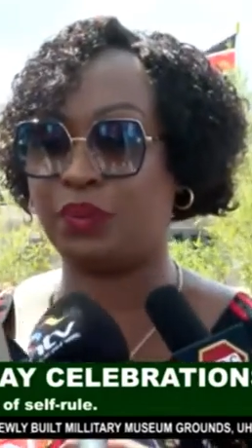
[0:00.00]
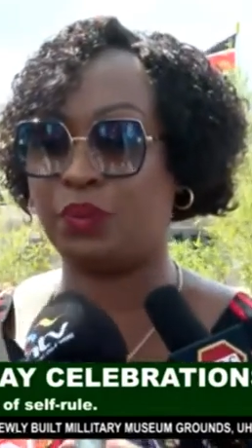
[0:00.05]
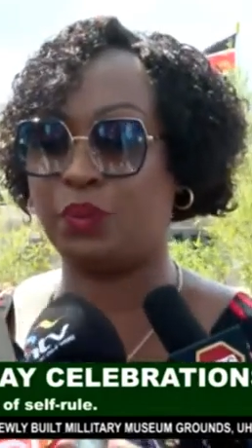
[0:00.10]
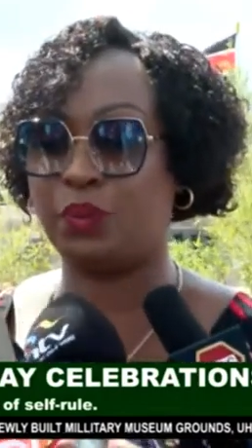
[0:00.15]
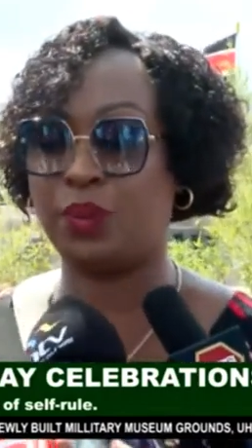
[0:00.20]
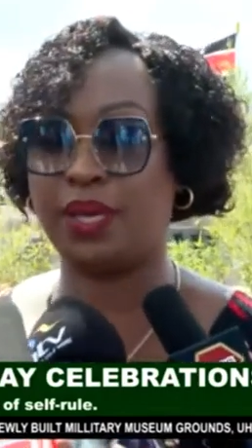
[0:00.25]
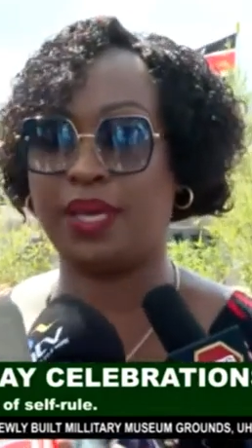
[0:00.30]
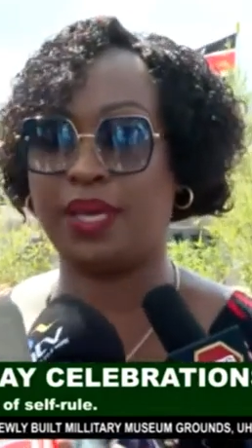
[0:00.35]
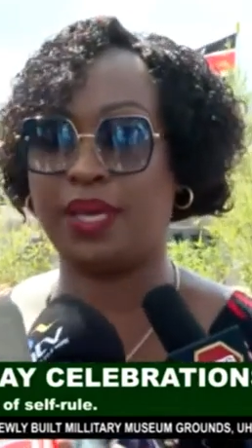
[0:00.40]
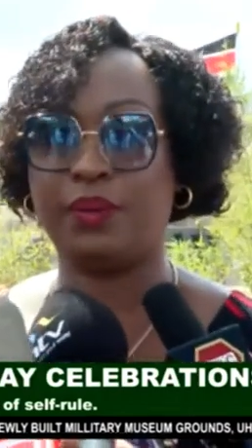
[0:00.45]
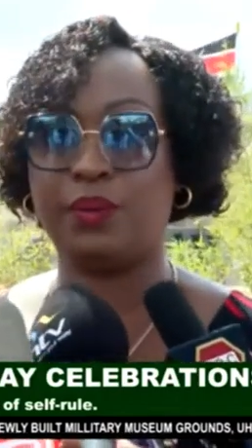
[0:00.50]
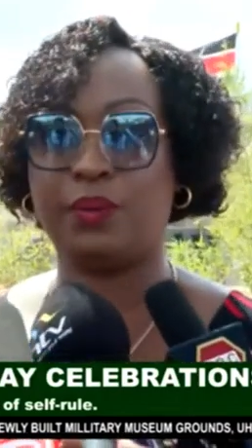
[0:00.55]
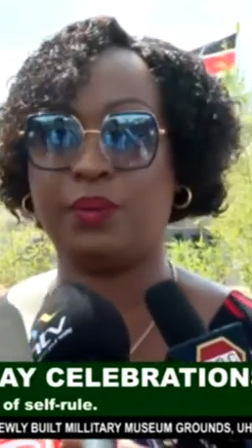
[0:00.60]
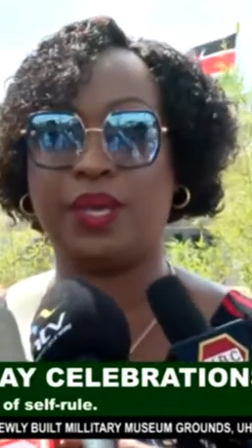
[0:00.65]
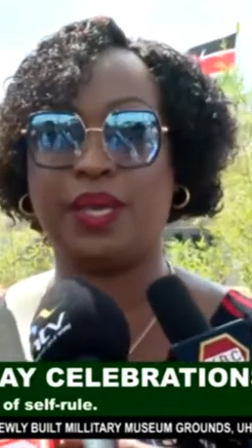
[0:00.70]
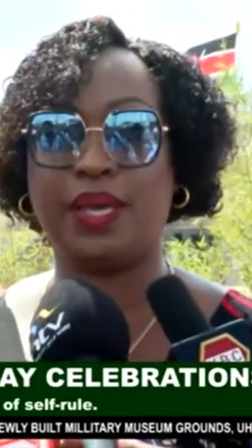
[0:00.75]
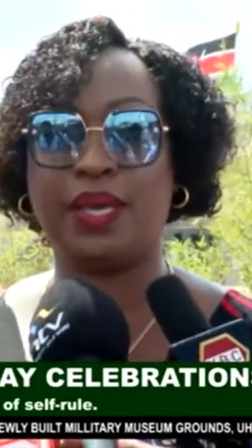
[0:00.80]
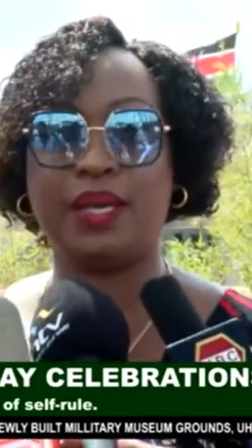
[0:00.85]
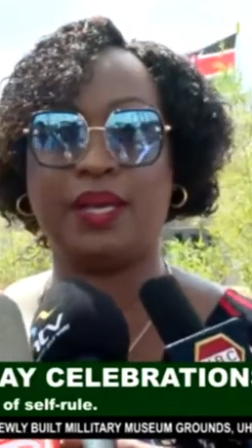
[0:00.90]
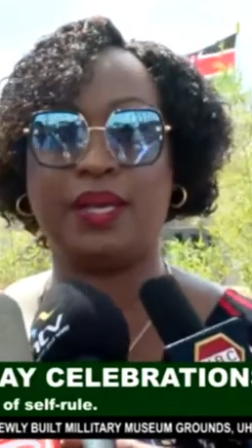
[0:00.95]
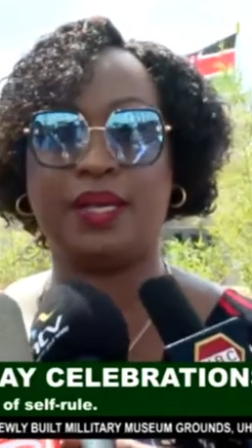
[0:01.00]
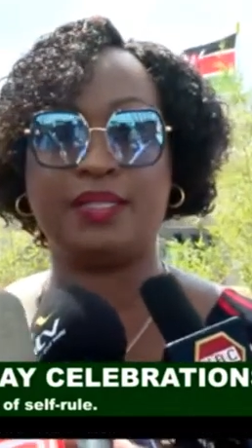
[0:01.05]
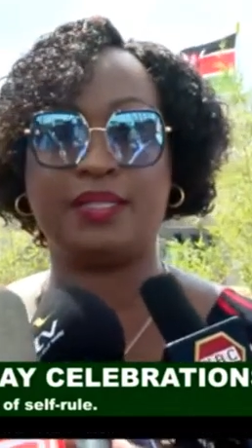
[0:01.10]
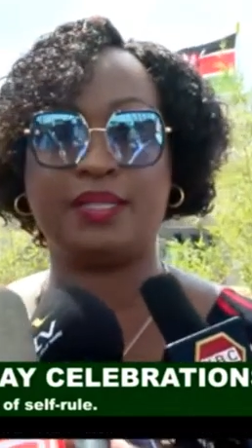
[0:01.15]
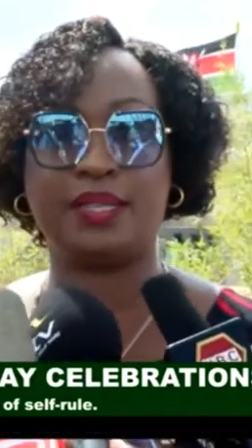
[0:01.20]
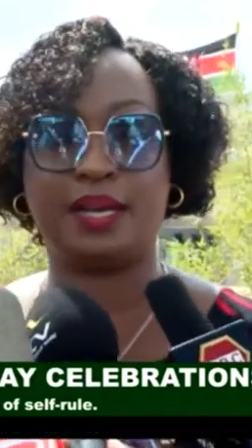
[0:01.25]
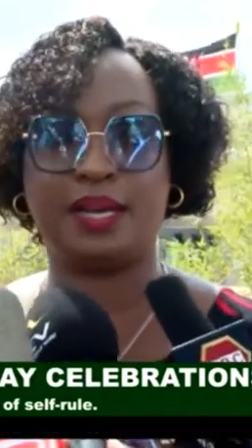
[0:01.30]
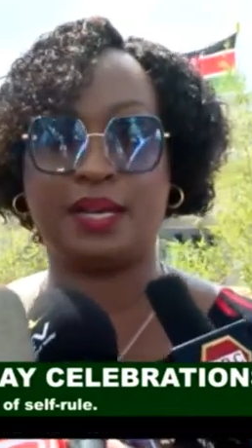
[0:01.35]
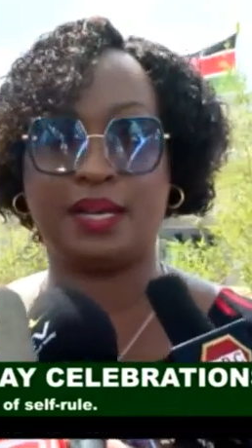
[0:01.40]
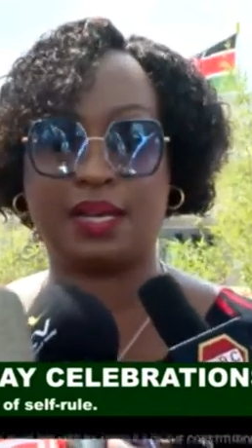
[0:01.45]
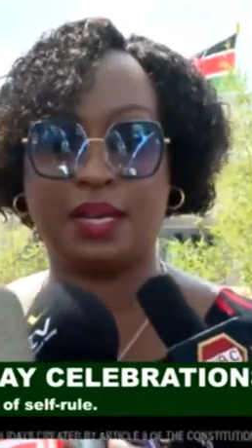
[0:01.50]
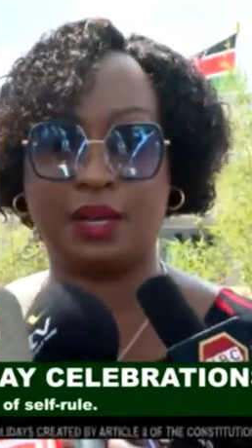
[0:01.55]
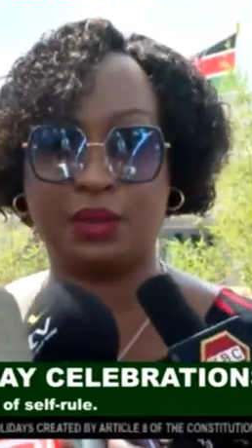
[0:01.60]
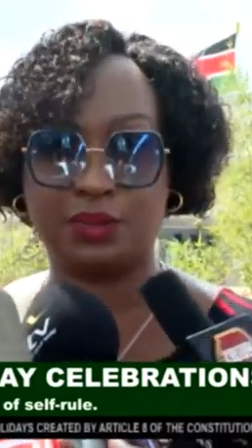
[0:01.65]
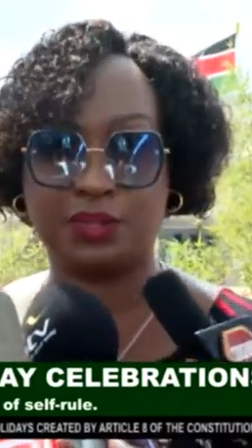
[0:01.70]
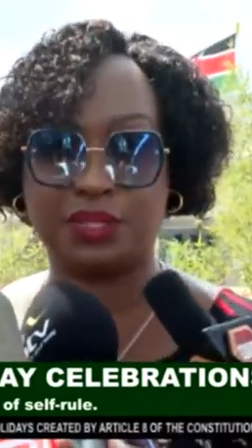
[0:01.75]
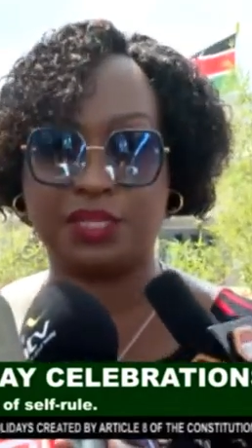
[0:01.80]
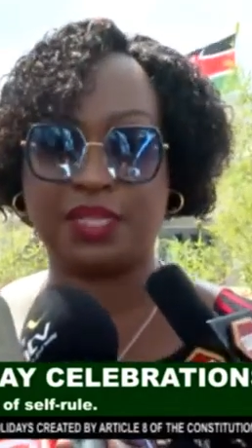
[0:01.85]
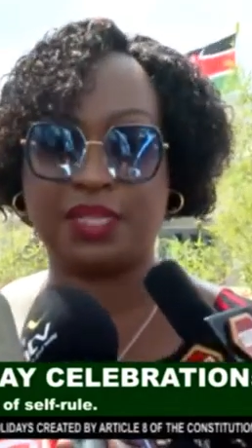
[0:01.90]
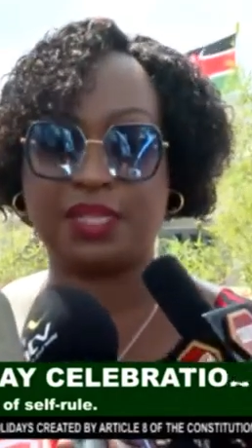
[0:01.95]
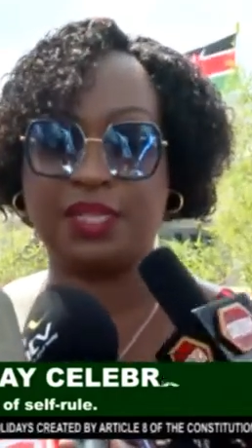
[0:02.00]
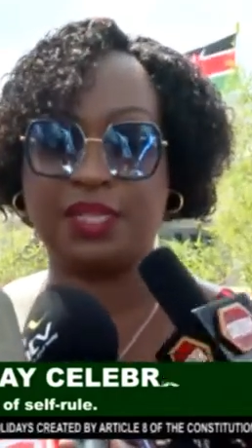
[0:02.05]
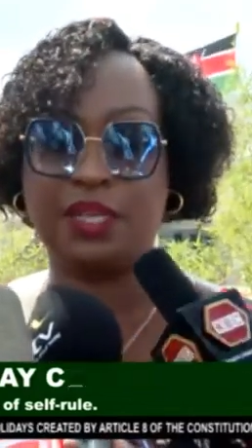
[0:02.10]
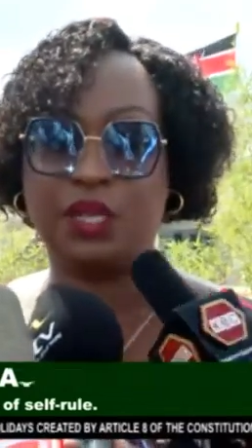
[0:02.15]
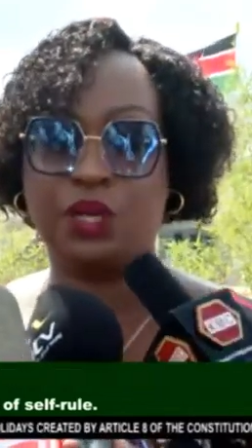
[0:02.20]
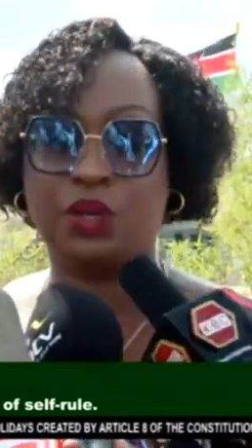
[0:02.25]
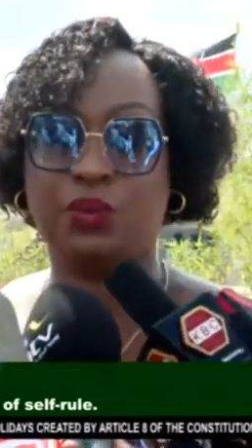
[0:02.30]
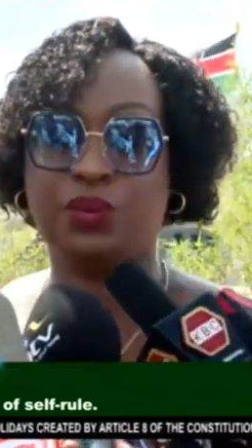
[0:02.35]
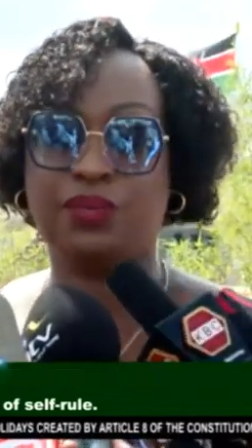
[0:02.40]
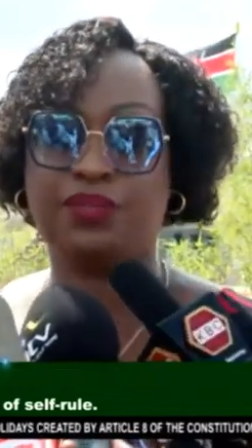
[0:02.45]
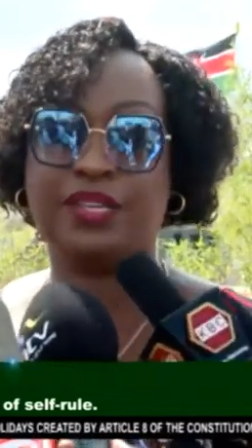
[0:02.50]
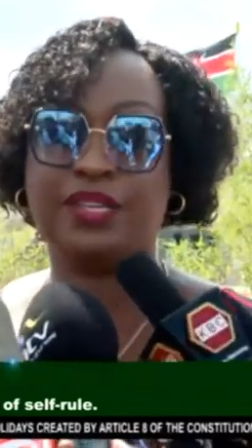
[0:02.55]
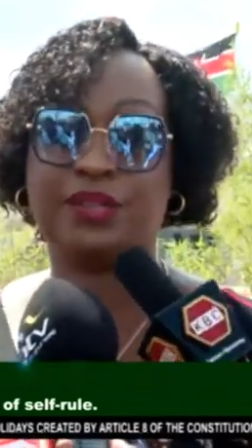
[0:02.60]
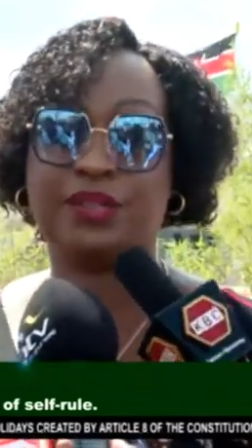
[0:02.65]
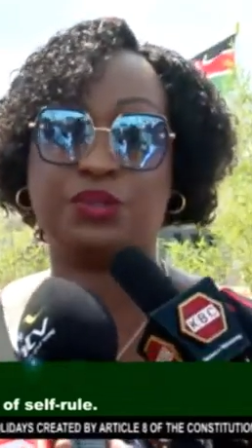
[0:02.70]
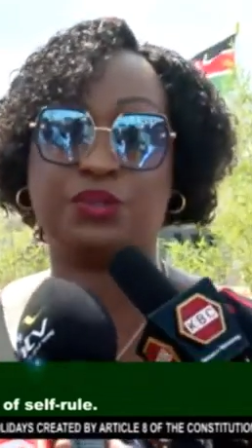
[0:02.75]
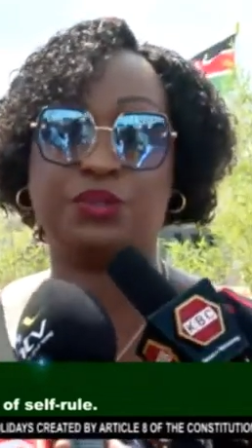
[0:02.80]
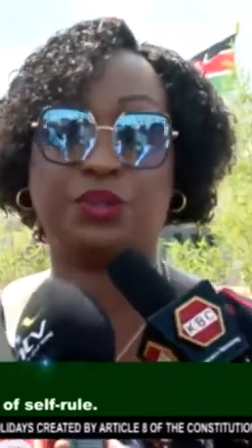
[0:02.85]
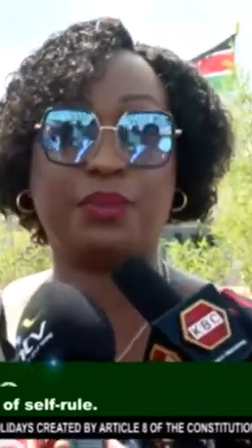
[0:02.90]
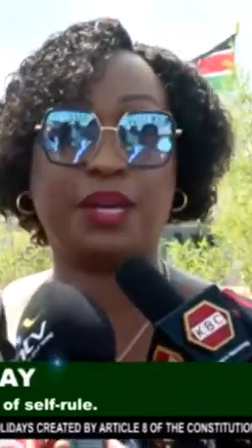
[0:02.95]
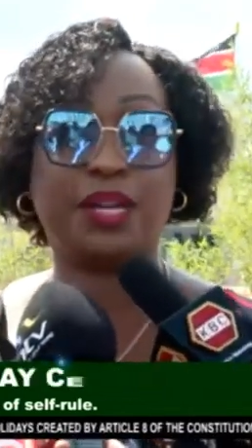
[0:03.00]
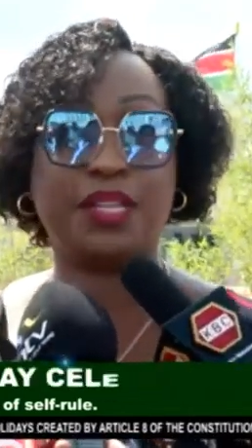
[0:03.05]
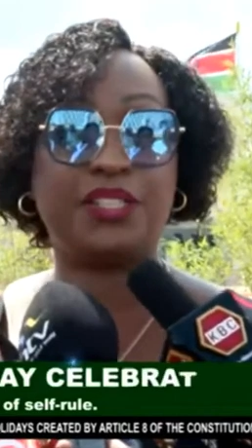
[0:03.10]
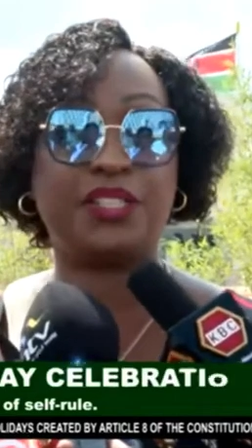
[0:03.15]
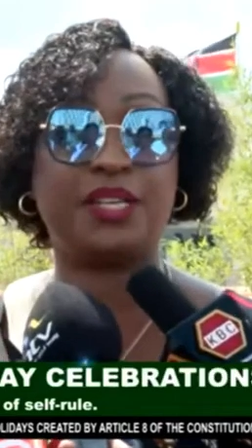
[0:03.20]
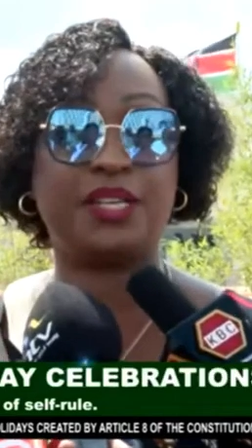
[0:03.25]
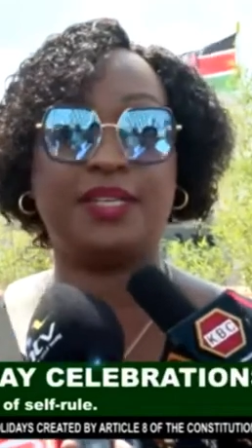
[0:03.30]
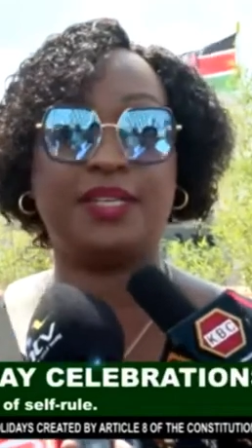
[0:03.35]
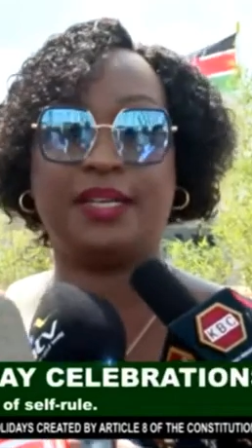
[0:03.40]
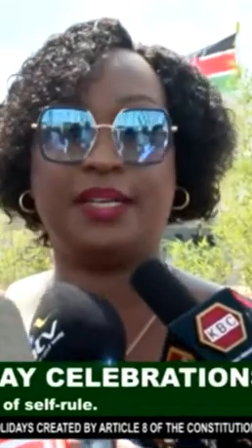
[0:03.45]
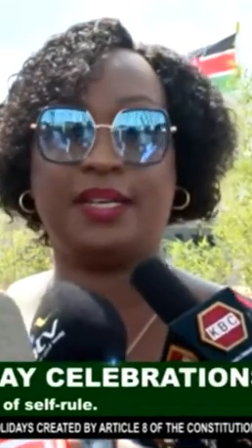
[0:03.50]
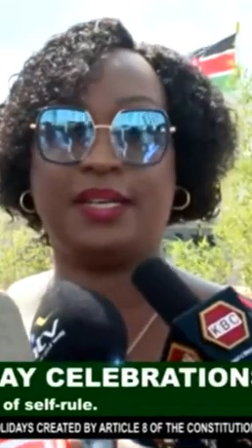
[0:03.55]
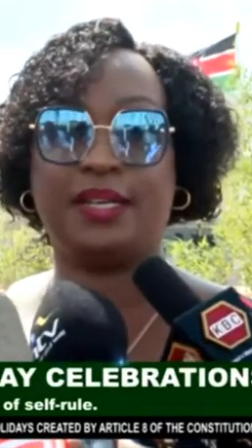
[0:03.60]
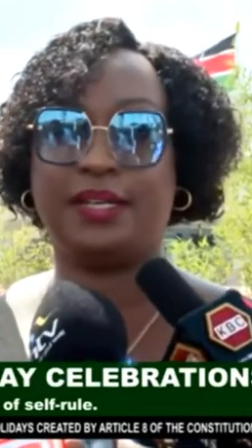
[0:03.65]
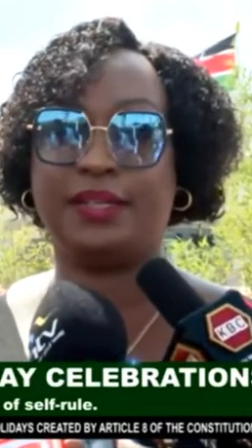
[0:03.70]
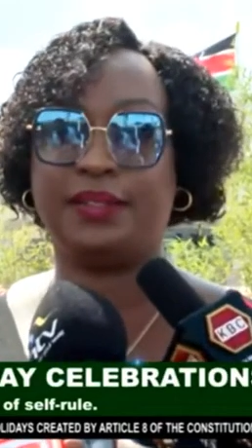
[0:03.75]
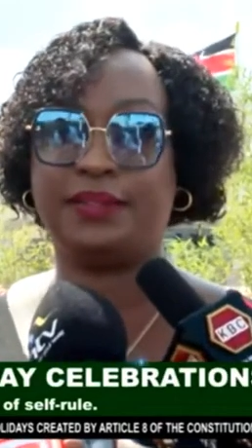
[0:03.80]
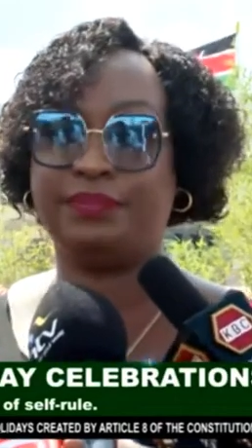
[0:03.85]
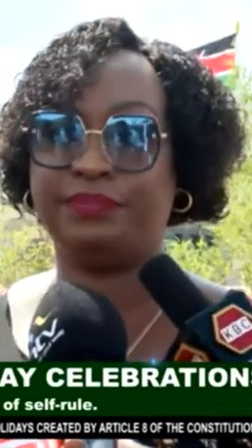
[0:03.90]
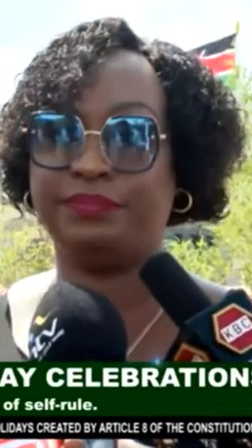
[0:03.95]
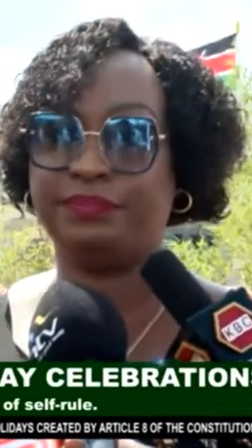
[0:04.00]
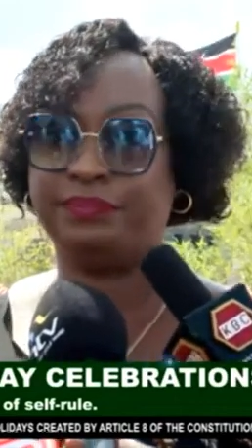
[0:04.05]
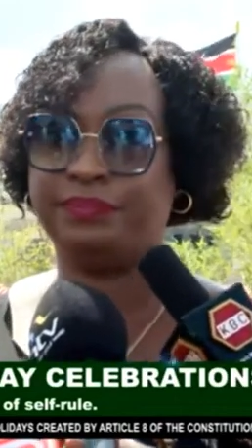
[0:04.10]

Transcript: we we as a county we've done so much, and uh,